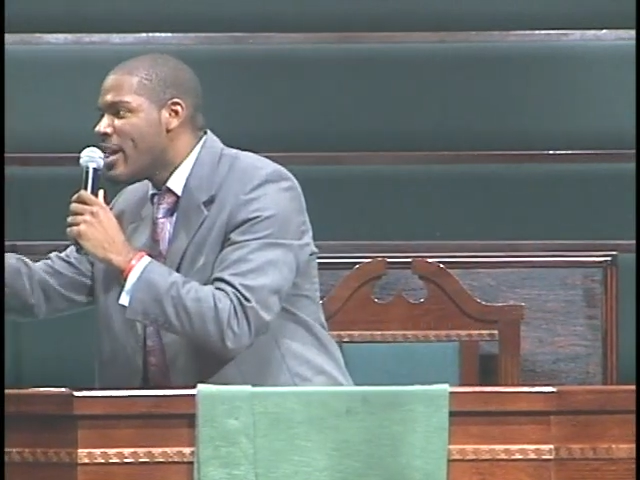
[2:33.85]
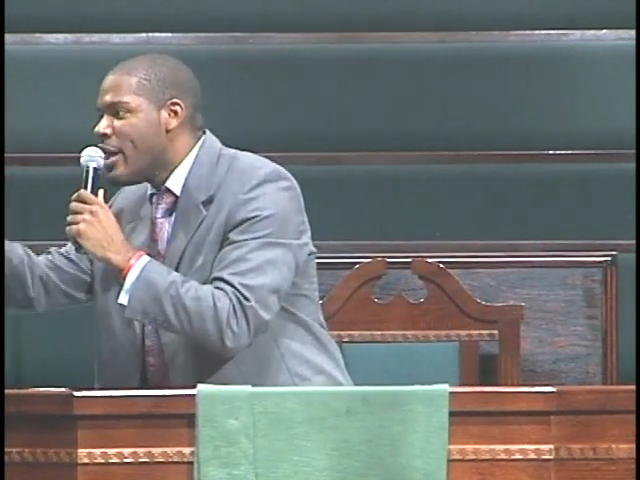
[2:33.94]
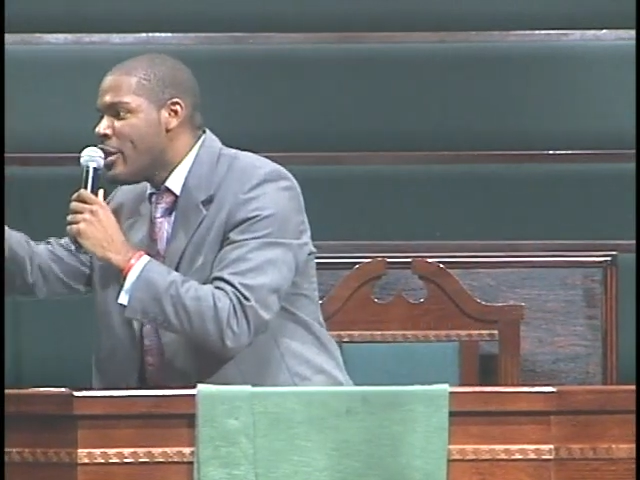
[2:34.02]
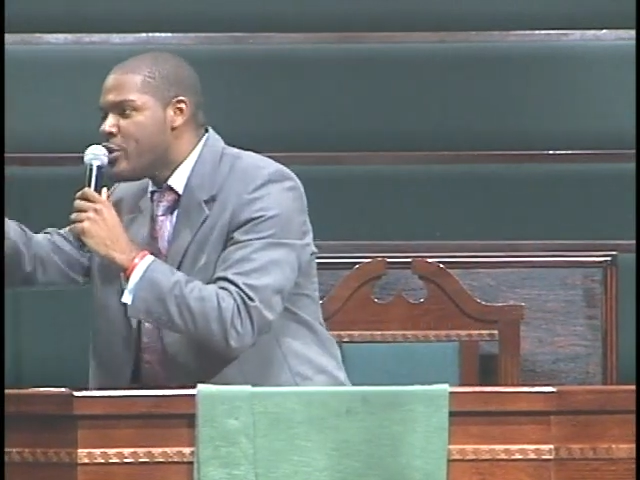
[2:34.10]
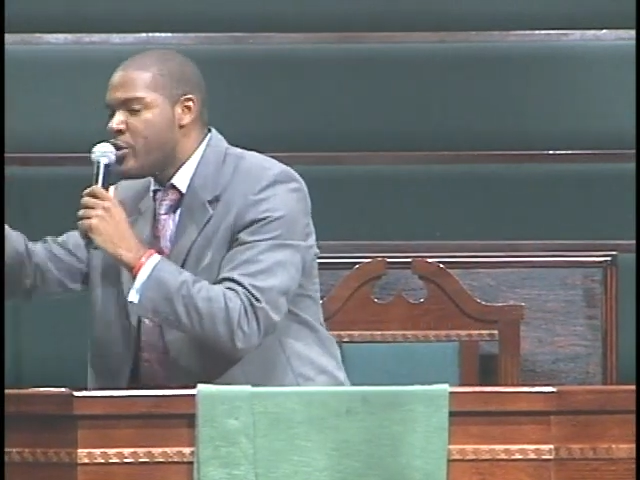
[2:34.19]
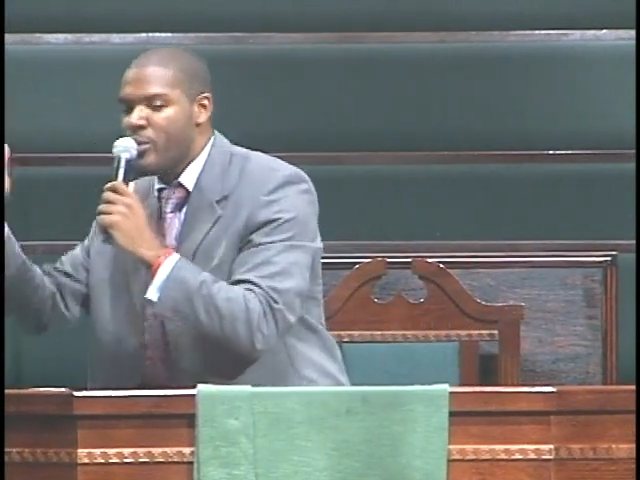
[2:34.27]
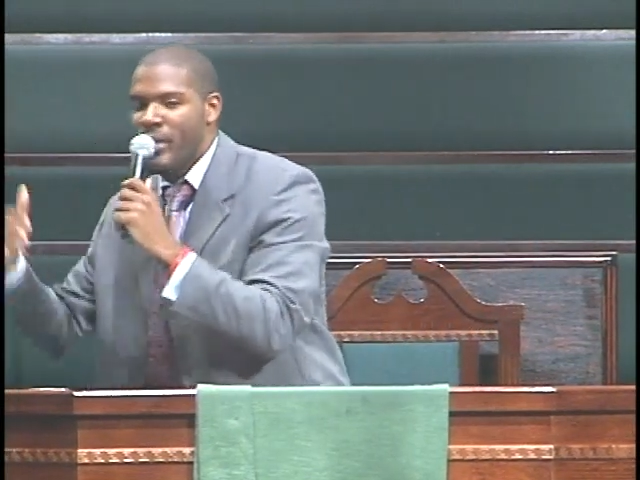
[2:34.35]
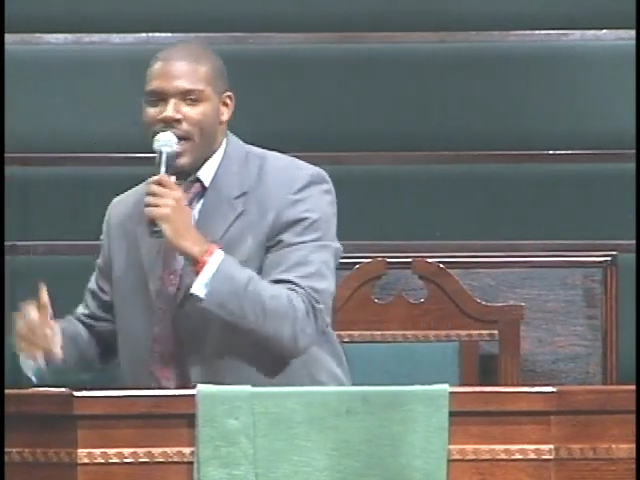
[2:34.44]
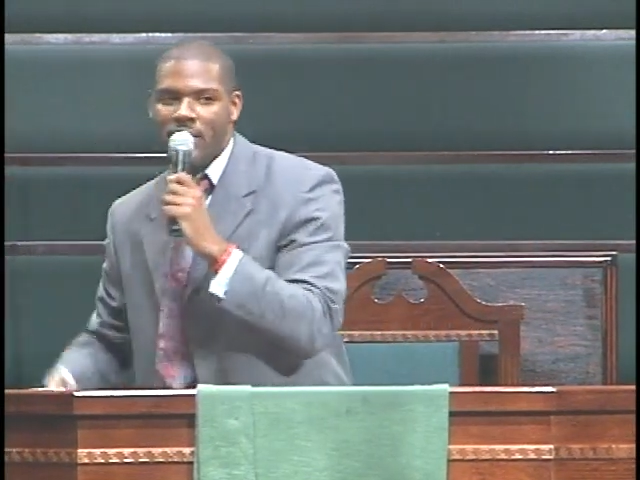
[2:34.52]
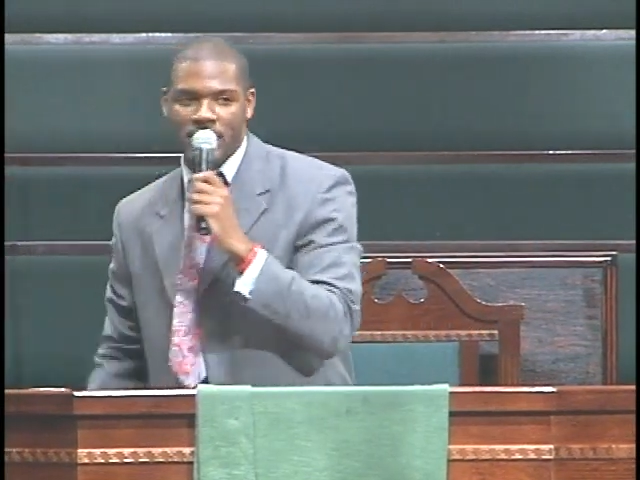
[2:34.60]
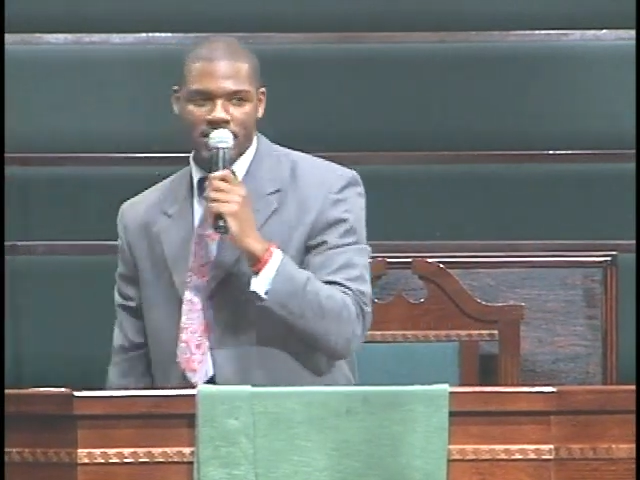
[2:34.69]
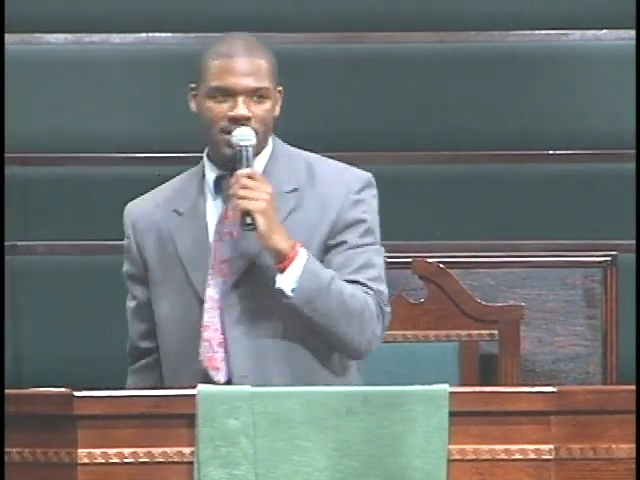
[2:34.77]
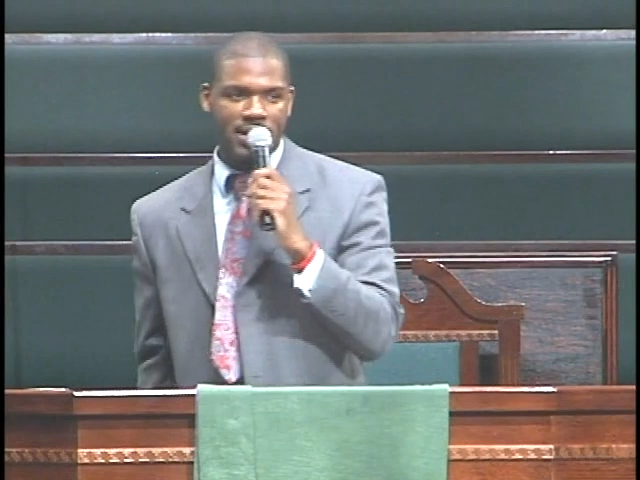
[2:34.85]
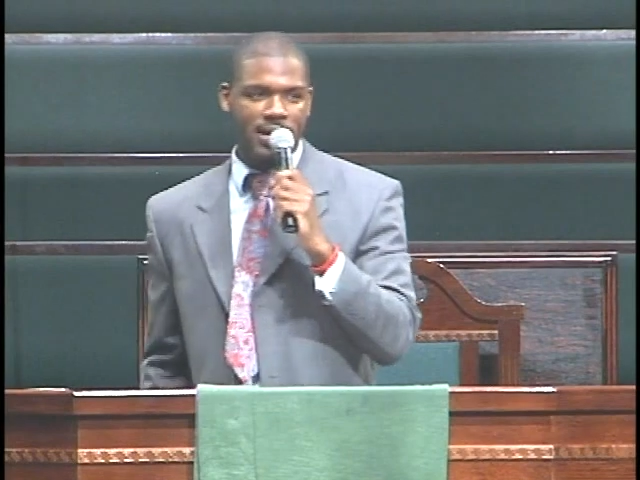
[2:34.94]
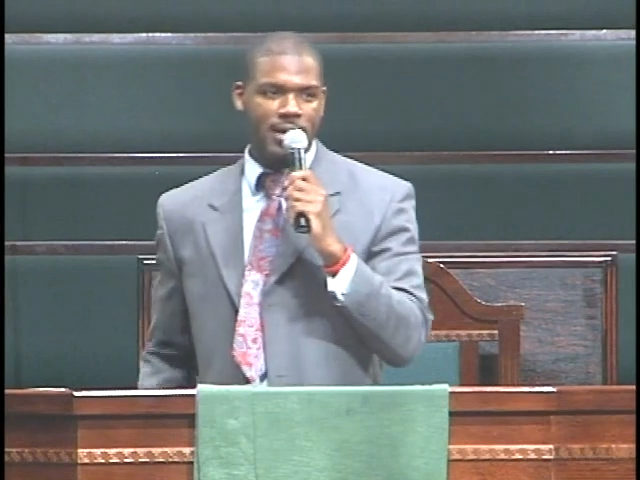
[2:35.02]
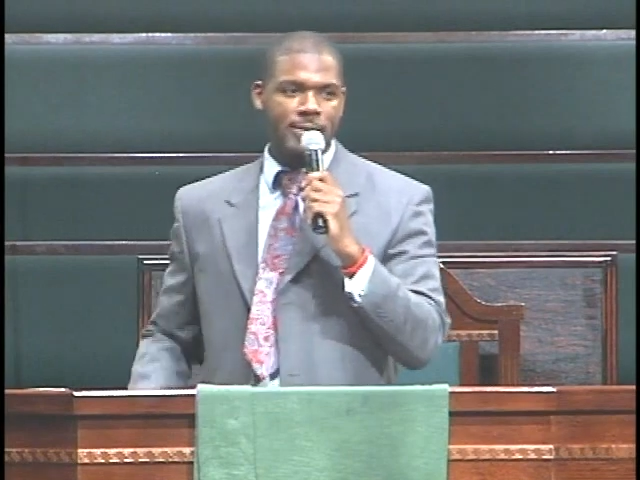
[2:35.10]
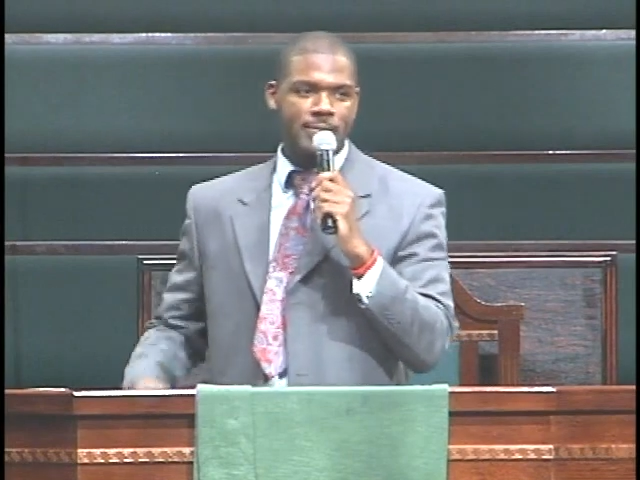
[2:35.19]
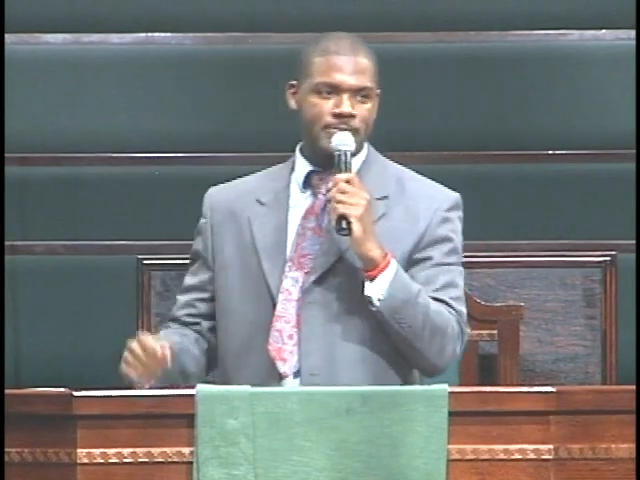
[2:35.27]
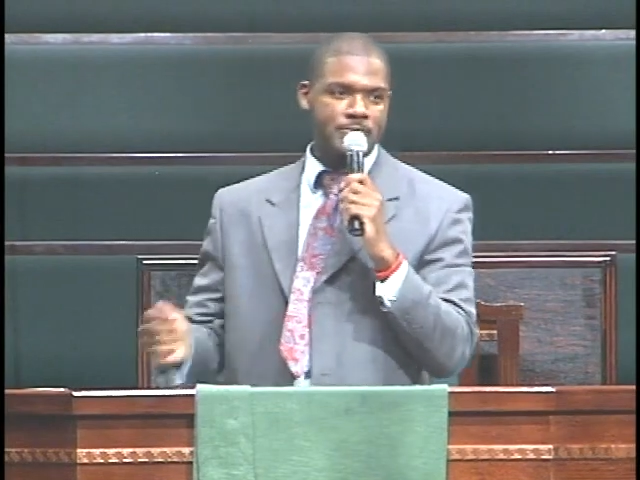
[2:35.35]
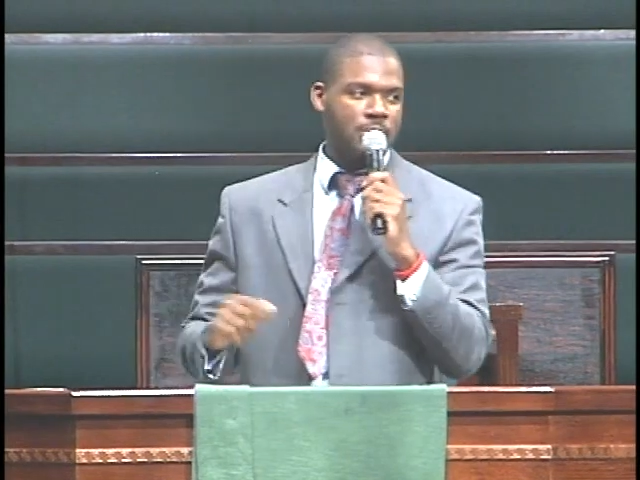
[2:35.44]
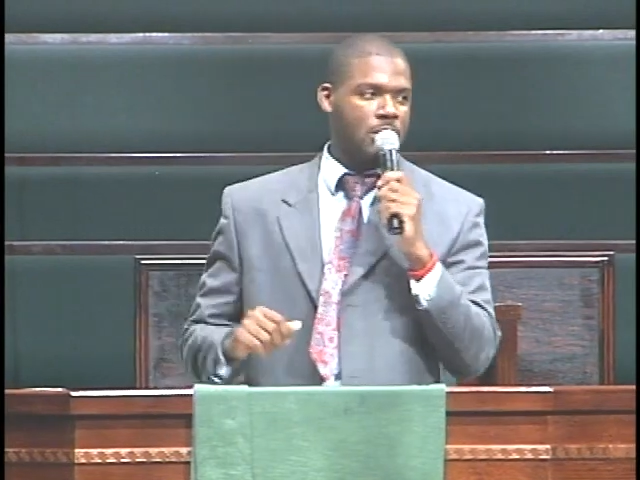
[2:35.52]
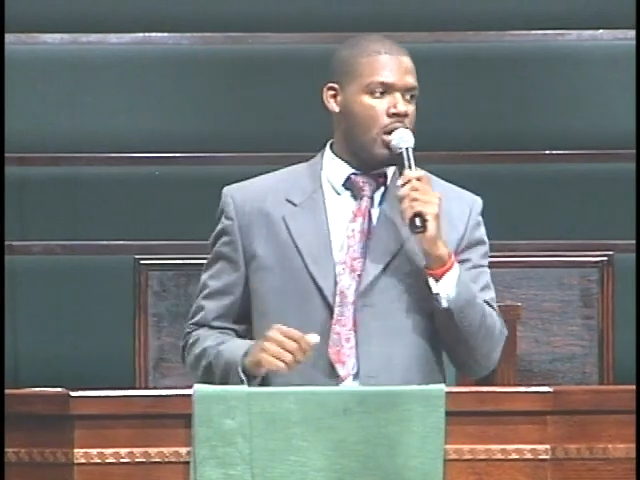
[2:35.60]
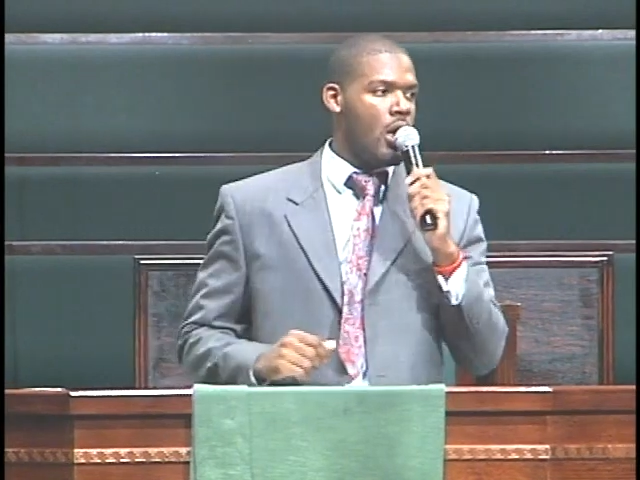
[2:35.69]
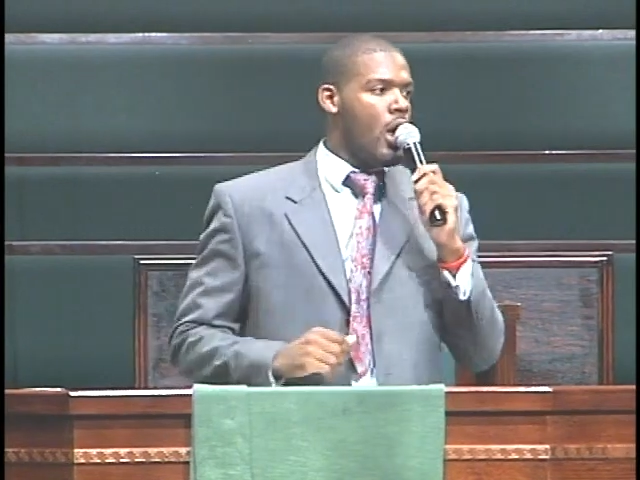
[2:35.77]
in 2010.
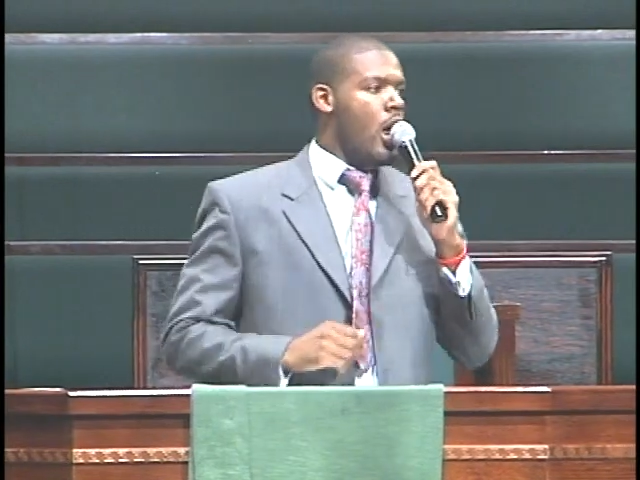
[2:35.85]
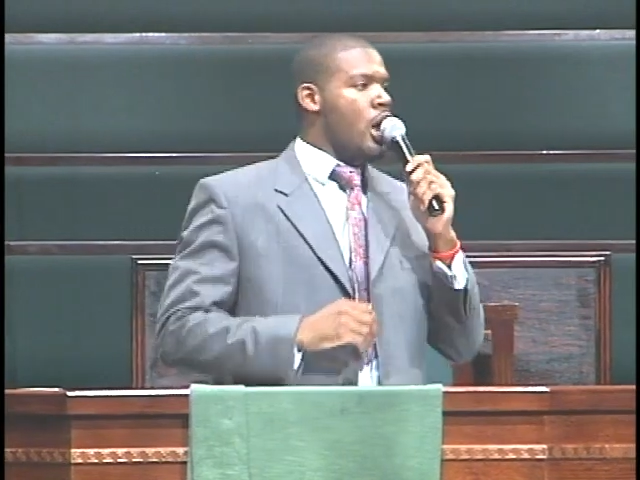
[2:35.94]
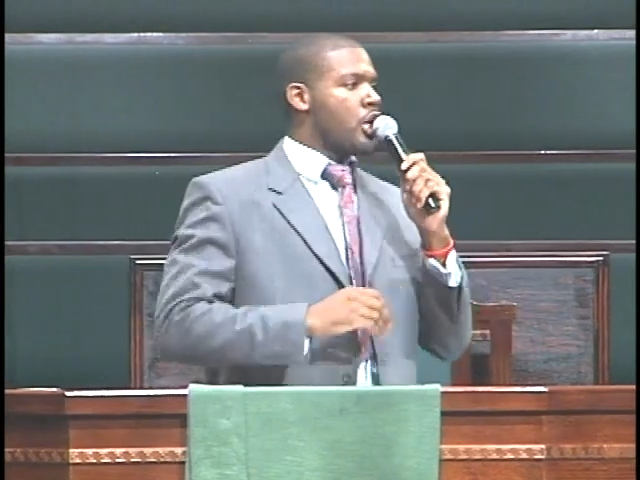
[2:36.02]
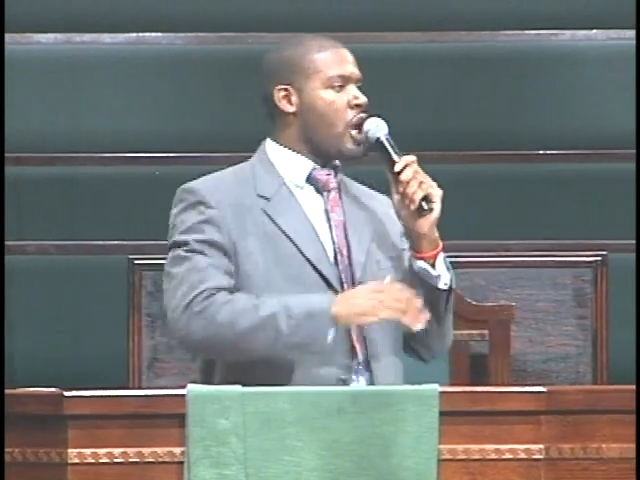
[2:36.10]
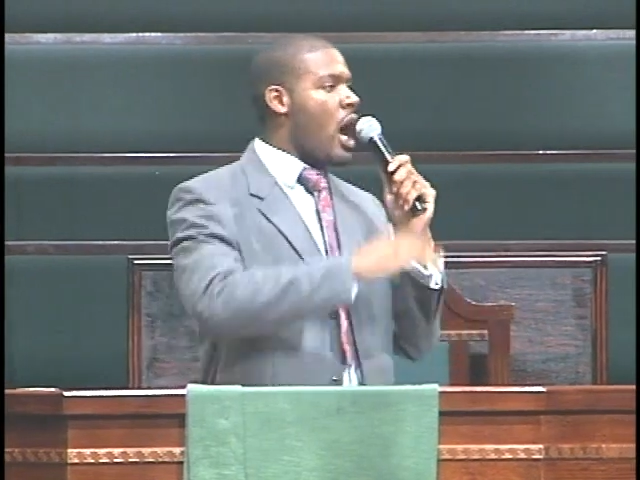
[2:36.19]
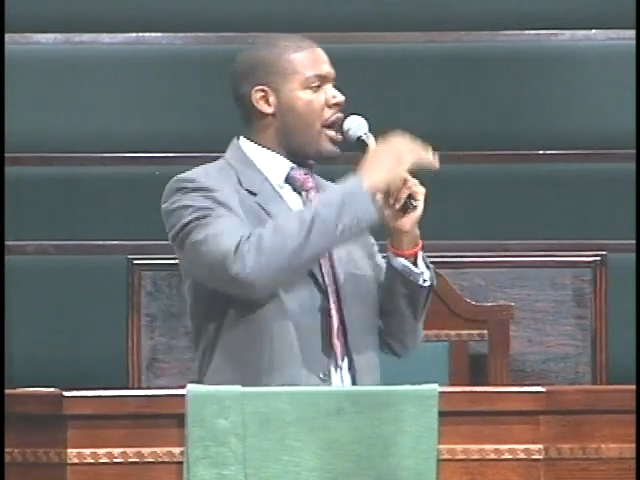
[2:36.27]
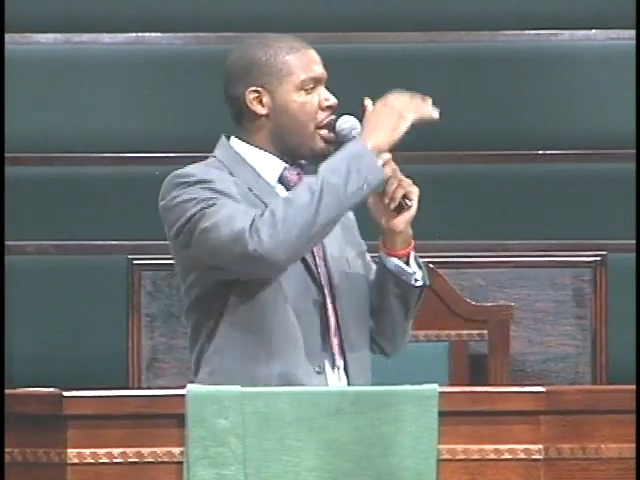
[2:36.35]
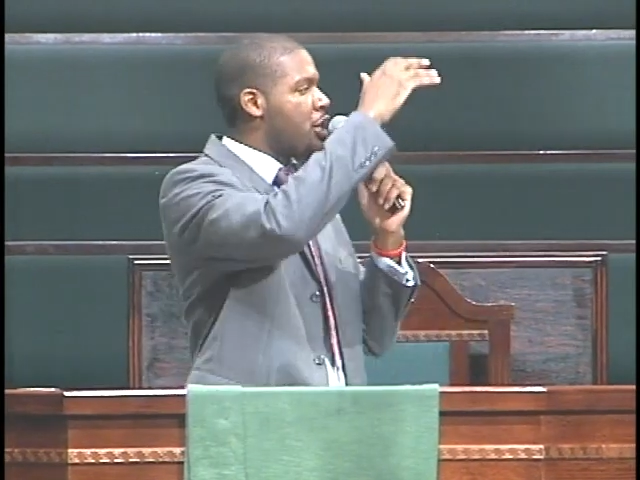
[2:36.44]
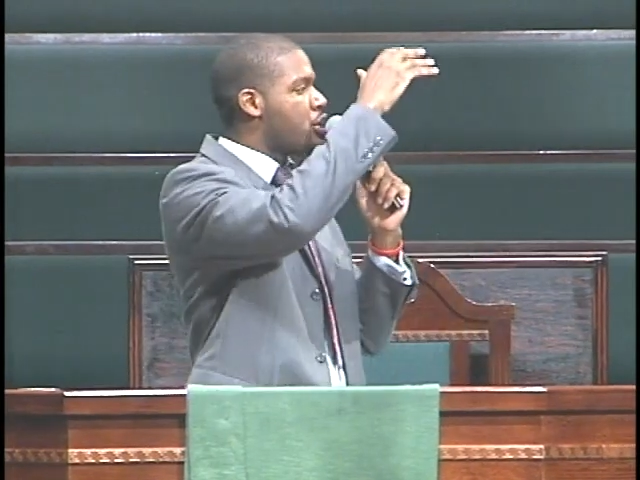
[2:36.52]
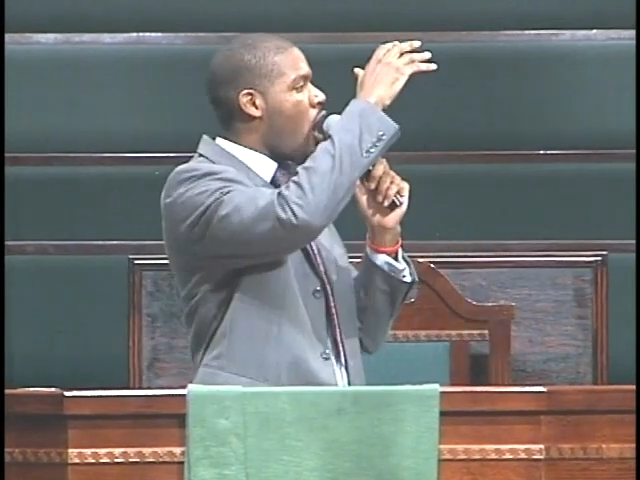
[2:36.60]
God has